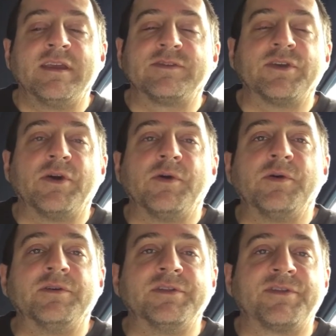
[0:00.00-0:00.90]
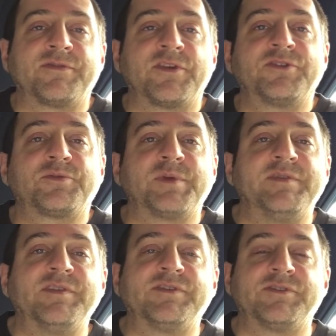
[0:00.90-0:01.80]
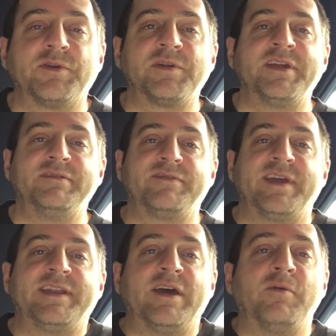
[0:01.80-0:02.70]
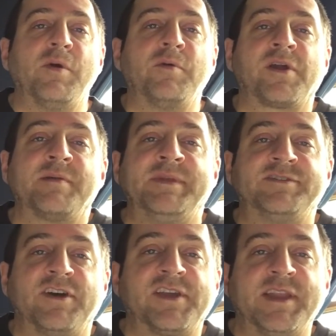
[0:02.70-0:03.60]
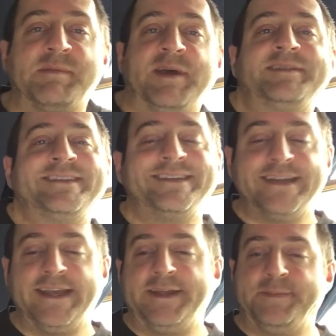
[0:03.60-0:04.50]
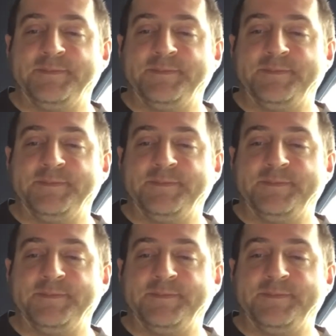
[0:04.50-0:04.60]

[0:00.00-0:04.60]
So let's first read the story and find out what we're going to be talking about today.